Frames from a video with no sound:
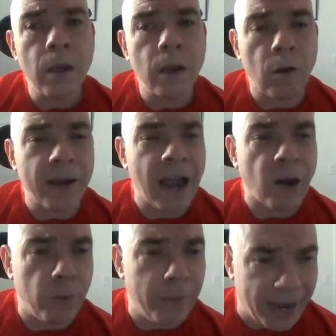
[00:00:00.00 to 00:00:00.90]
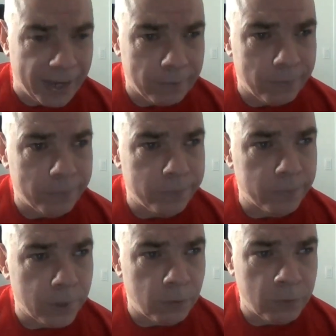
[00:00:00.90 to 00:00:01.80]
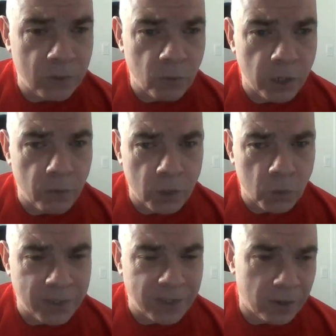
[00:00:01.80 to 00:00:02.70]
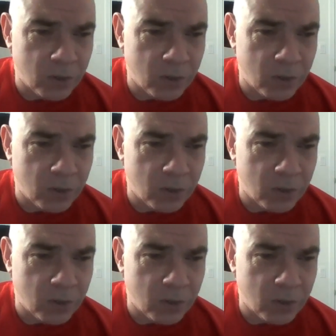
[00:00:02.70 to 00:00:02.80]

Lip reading: called Acrobat, which was an